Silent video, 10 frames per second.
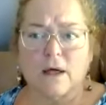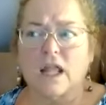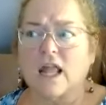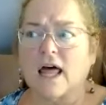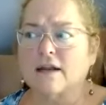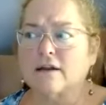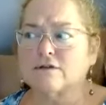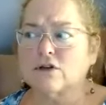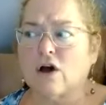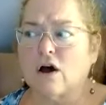a lot
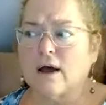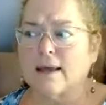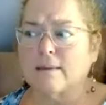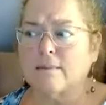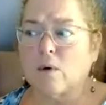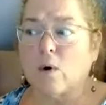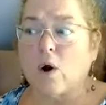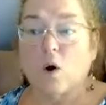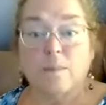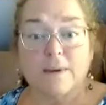of time
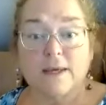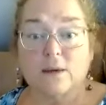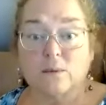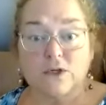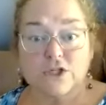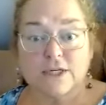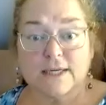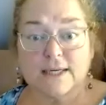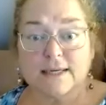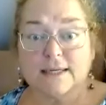hoping and
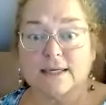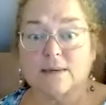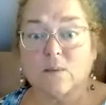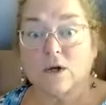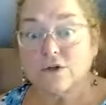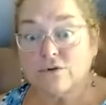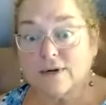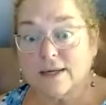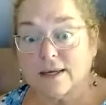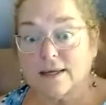wishing and
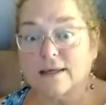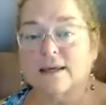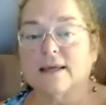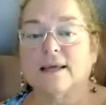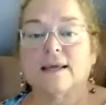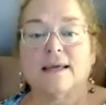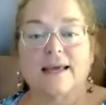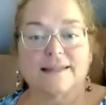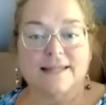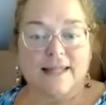wondering and
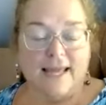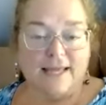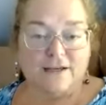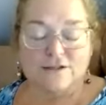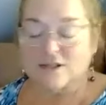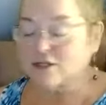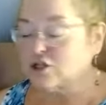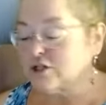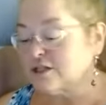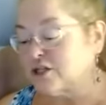the light. So that's
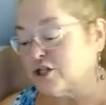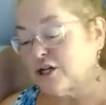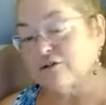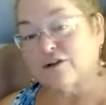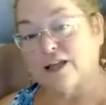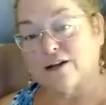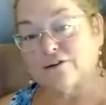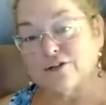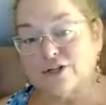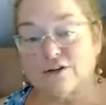just the general
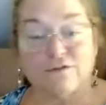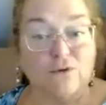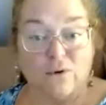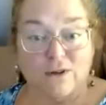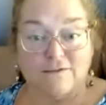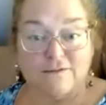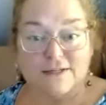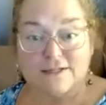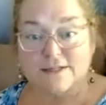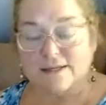energy for all of
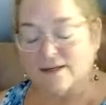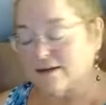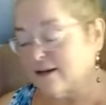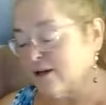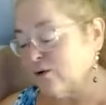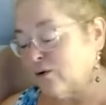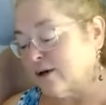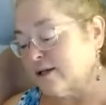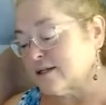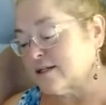us in
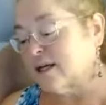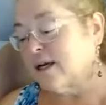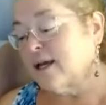August.